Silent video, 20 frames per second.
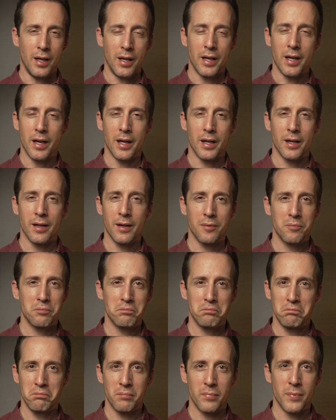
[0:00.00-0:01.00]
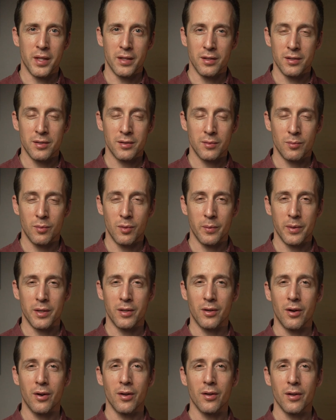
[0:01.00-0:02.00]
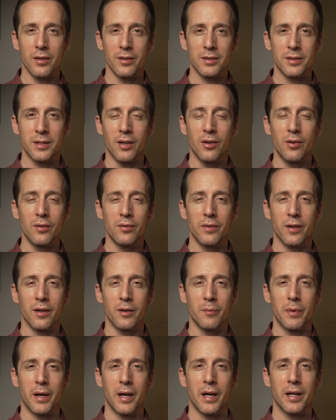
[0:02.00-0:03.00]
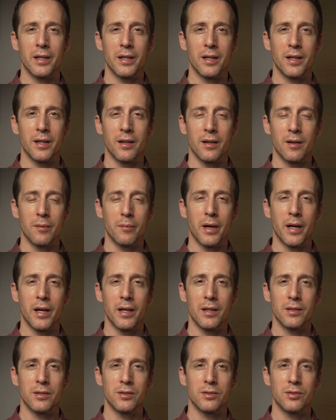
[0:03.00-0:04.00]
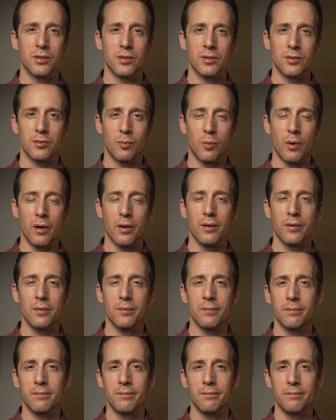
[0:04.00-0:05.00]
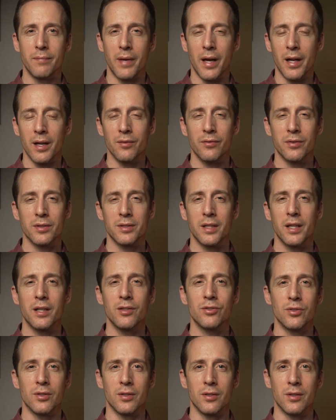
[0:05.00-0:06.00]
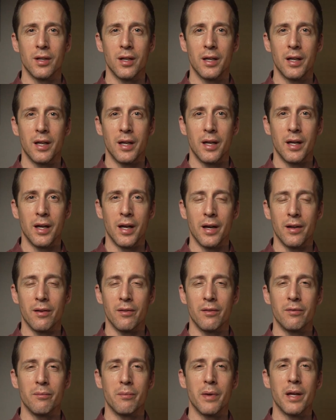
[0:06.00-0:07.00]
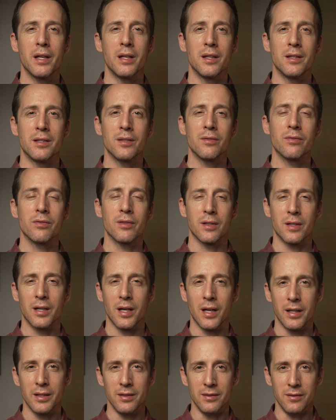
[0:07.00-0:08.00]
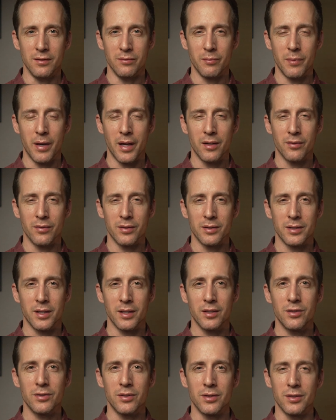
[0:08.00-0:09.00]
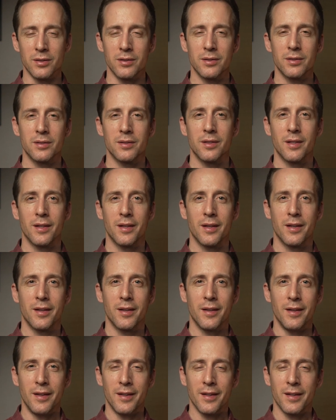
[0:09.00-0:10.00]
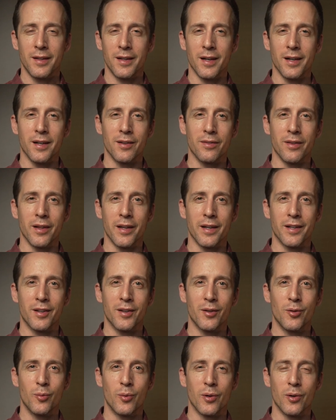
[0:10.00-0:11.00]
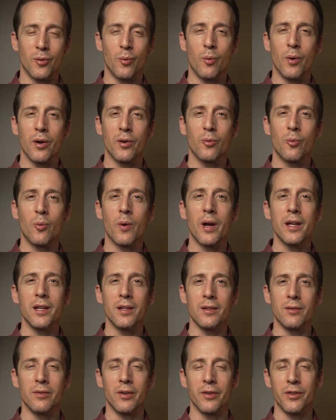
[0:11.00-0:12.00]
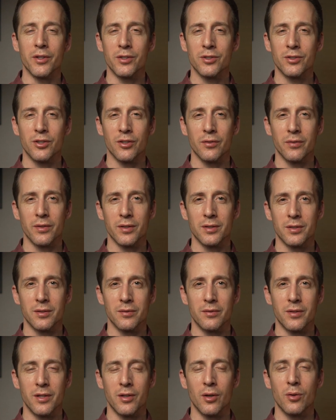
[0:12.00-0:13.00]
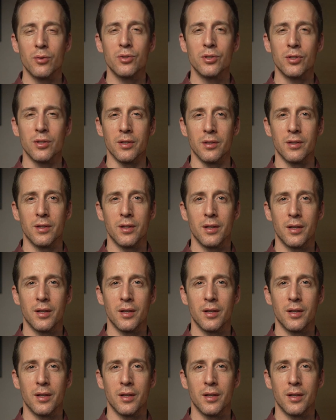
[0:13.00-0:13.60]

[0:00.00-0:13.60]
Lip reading: And this, what we call ourself, our body and our mind, is just one manifestation out of many different kinds of manifestations. Kind of like we're one wave on the surface of the ocean,